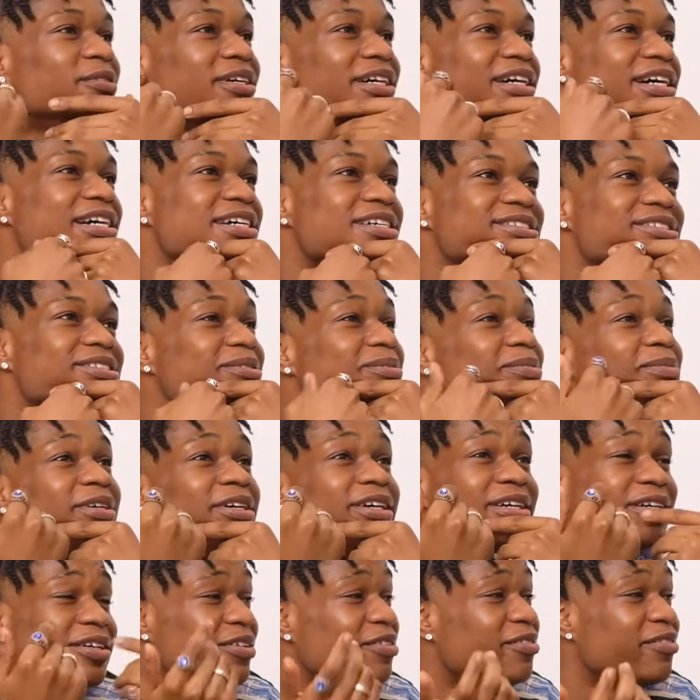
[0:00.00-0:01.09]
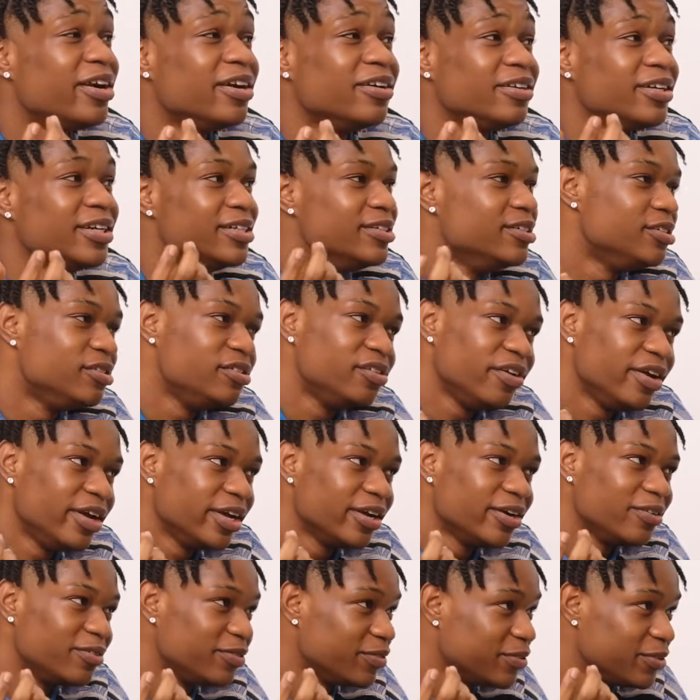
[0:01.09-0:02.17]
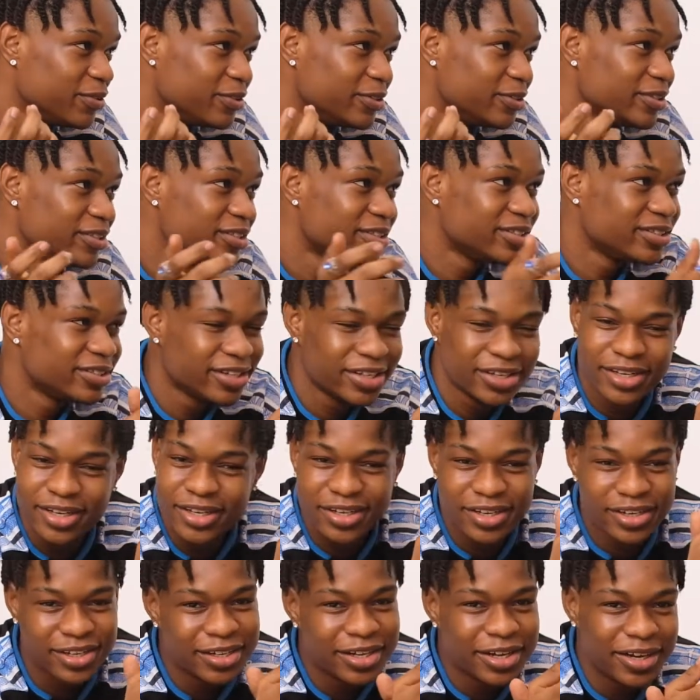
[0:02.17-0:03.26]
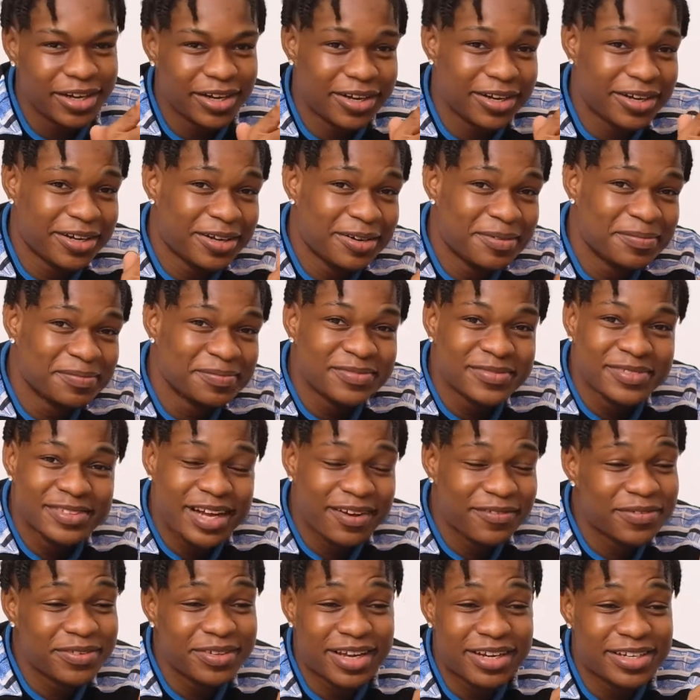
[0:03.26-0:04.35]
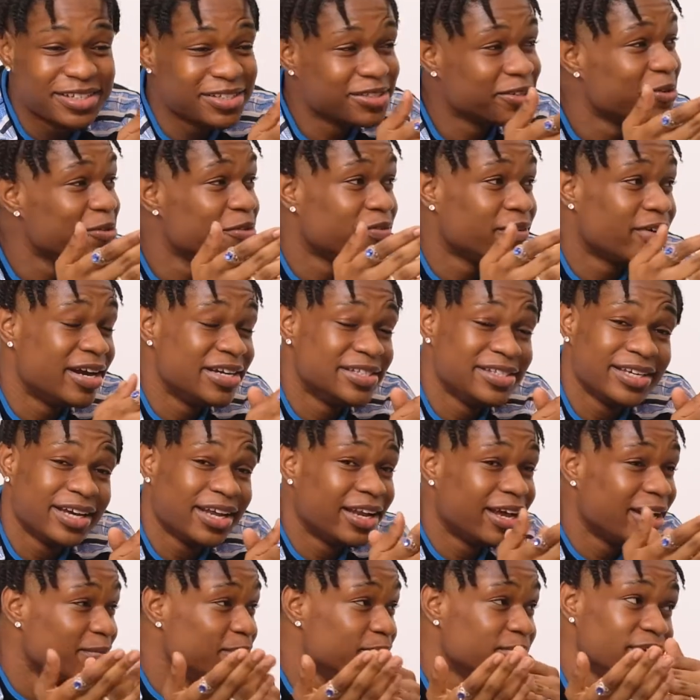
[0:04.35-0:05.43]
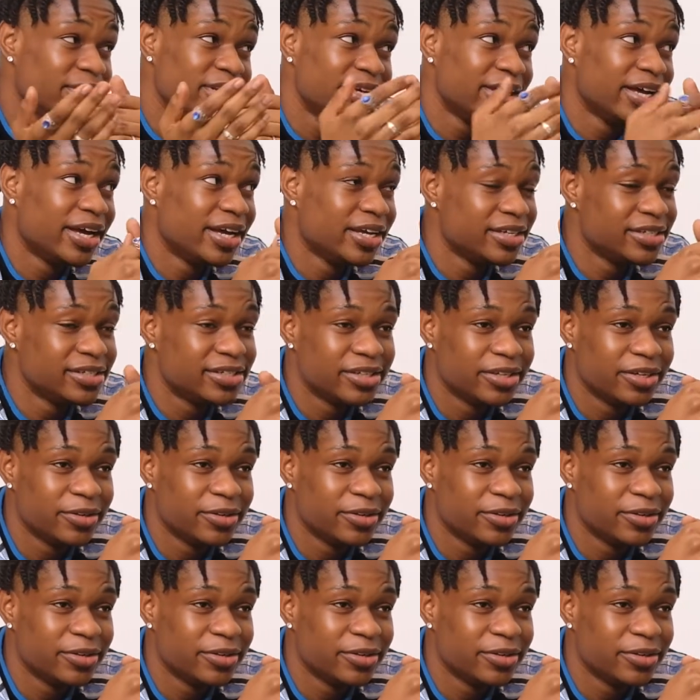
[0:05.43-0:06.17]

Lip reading: guys in America, the regular Drake, of course. I feel like there's a whole variety. I like Billie Eilish a